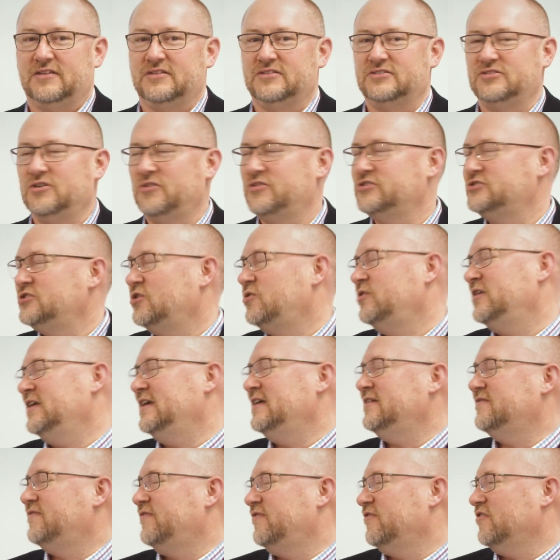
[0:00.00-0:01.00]
So there's no
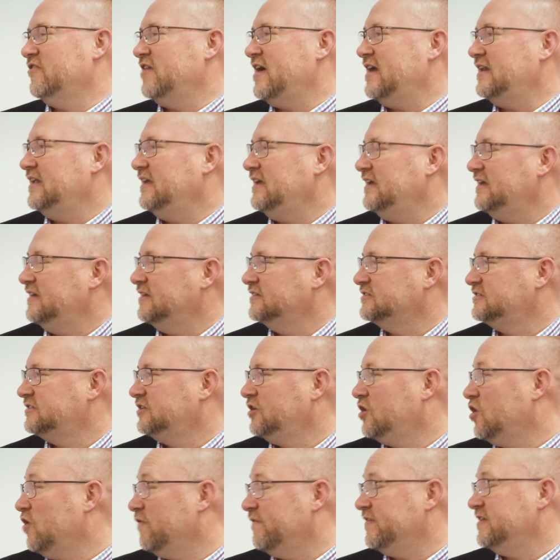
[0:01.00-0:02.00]
need for any
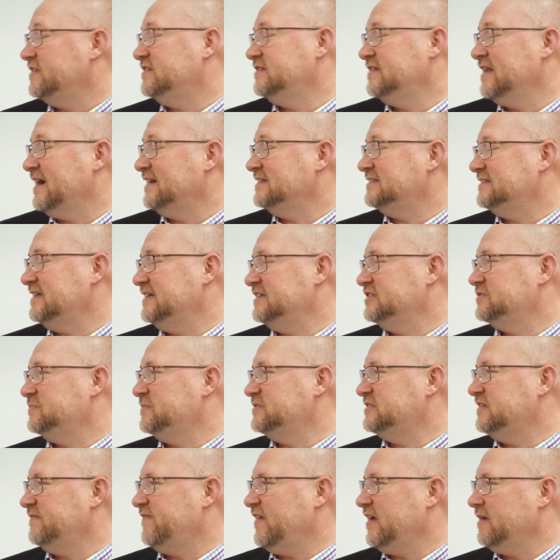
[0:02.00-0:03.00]
COVID-19
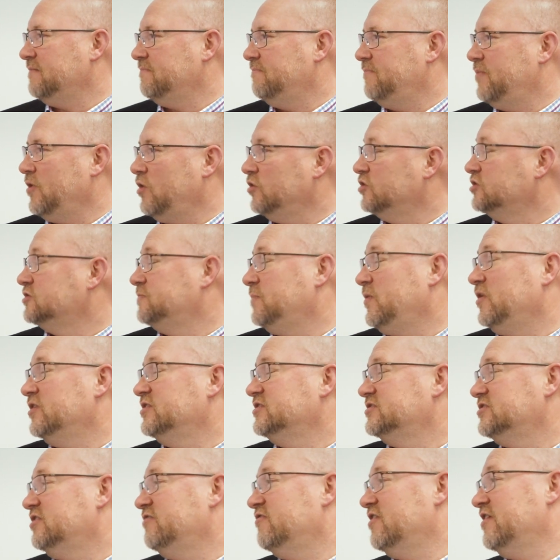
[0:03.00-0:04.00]
specific bonus
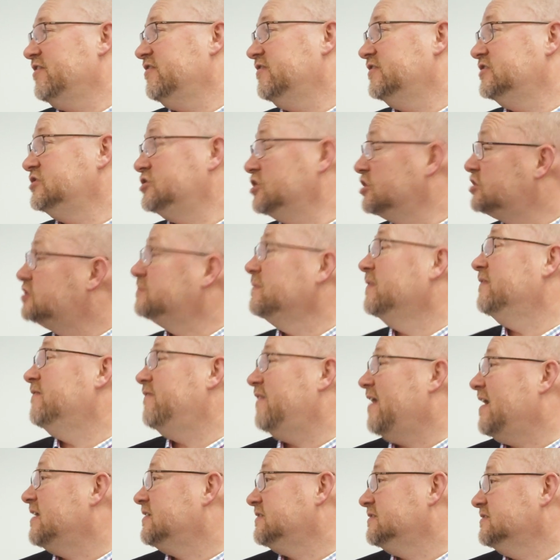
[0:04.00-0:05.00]
points or other adjustment
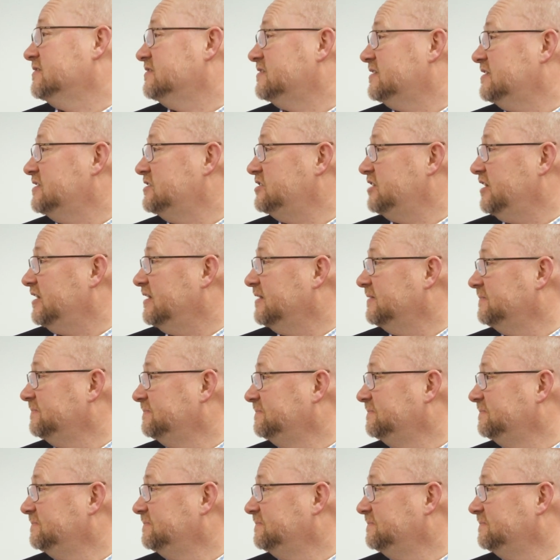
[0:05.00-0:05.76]
factors this year?